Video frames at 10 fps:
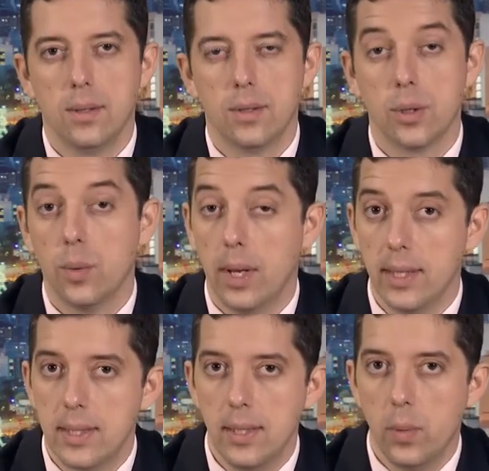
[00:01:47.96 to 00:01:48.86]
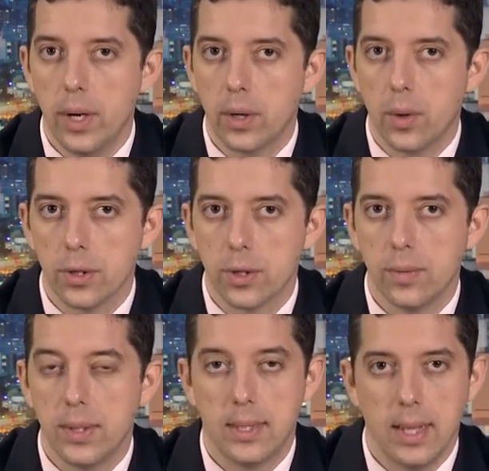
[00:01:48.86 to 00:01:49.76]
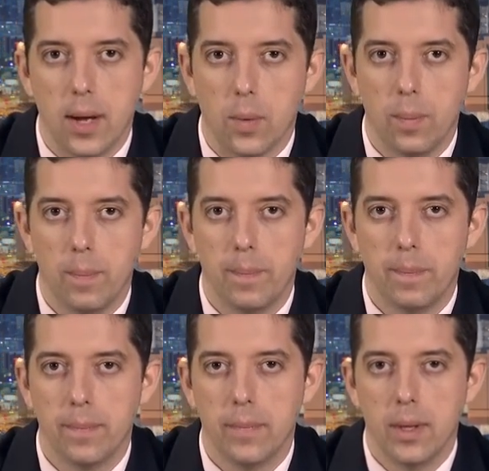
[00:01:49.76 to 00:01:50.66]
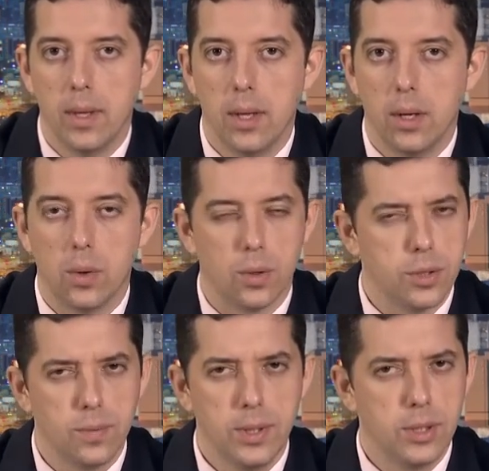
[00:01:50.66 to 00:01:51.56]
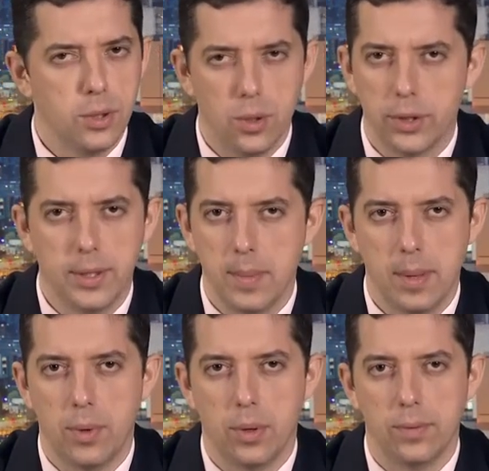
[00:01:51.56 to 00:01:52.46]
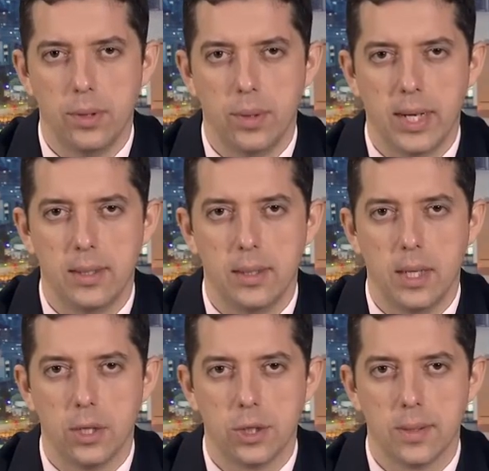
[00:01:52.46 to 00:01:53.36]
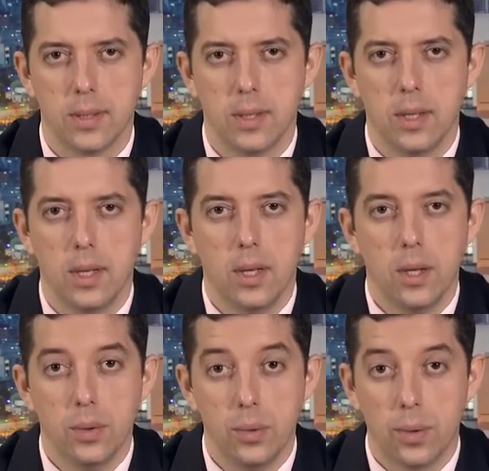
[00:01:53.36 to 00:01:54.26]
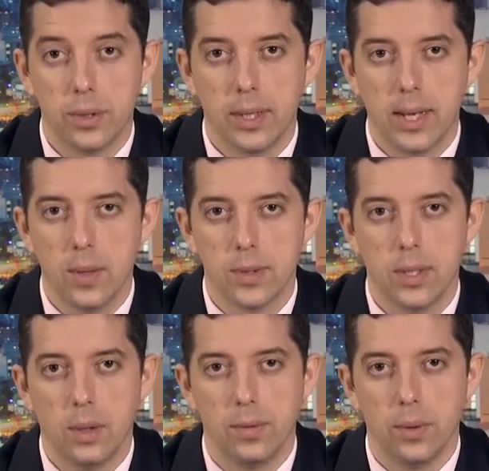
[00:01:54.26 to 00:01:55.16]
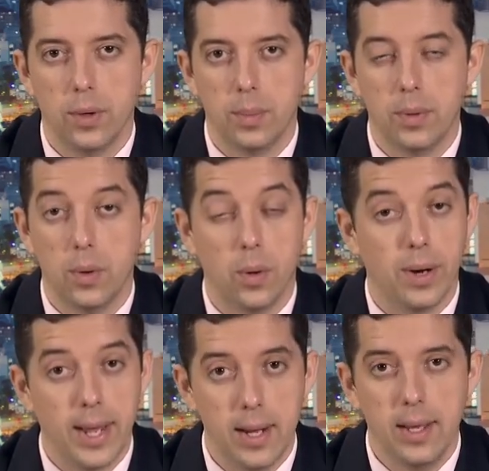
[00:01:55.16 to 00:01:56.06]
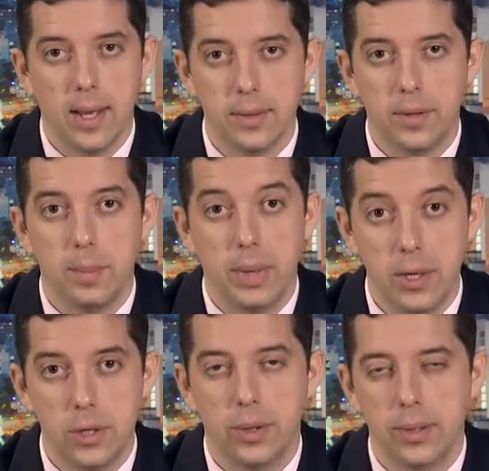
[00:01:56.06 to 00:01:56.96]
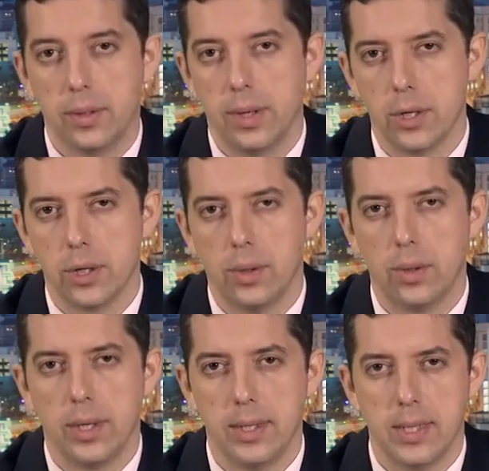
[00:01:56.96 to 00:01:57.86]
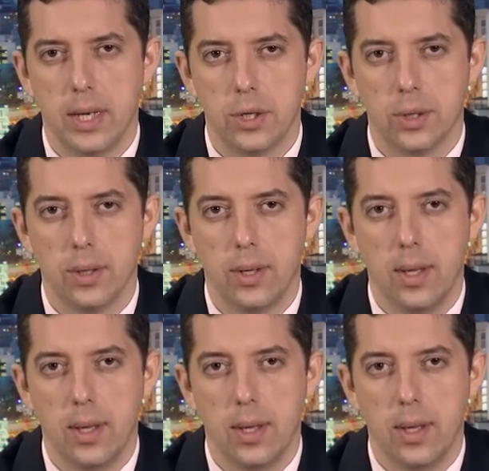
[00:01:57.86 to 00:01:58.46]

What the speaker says: So let's see where Kosovo is now. Kosovo is not a member of the United Nations, nor the Council of Europe or any other major international organization,